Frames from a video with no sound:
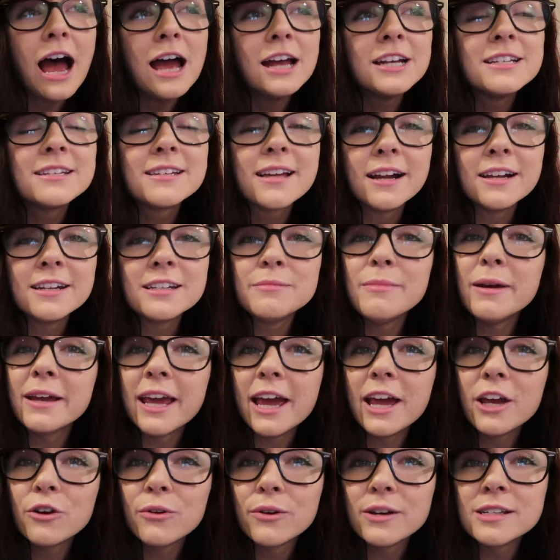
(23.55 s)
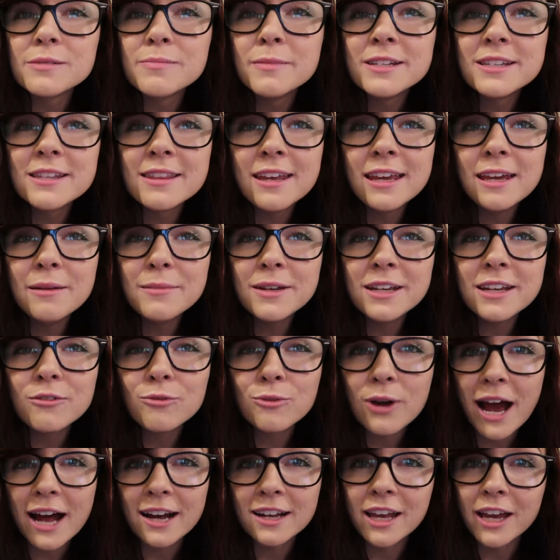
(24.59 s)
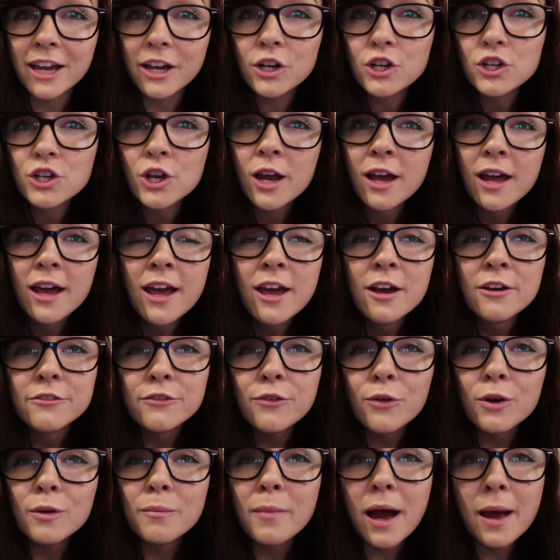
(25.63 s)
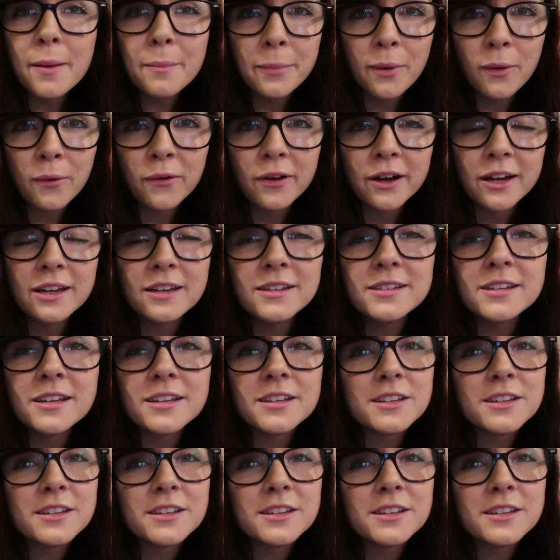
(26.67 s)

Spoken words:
I decided to make a Christmas-themed rat cage for my boys,